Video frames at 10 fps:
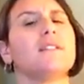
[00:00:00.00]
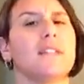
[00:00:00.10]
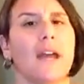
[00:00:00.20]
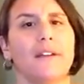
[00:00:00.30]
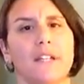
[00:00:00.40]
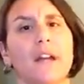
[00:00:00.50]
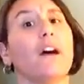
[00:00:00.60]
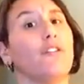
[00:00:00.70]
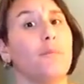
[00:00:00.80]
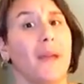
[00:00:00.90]
the idea
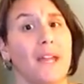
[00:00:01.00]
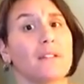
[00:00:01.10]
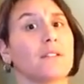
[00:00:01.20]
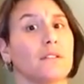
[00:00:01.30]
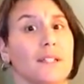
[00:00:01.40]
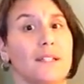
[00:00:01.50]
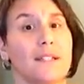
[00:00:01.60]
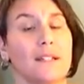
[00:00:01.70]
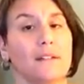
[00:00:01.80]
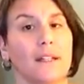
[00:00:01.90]
of basal and
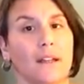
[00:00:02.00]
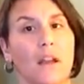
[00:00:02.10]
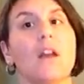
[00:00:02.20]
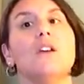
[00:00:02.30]
ceiling.